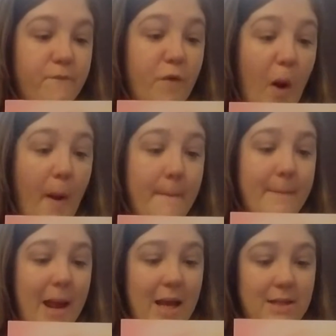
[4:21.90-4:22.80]
from
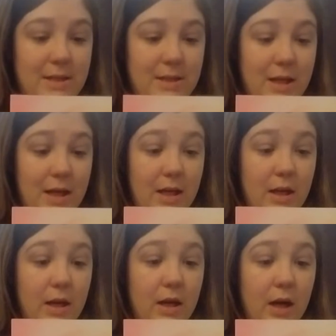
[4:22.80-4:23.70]

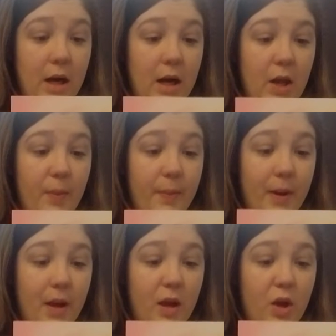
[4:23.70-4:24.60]
Nancy Clean
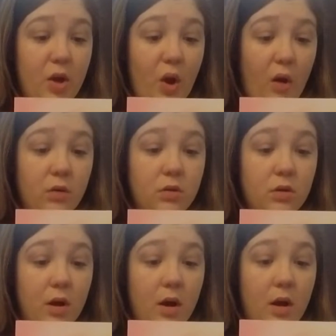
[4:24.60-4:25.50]
Bee
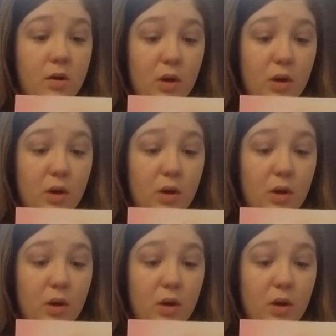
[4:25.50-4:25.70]
Yalta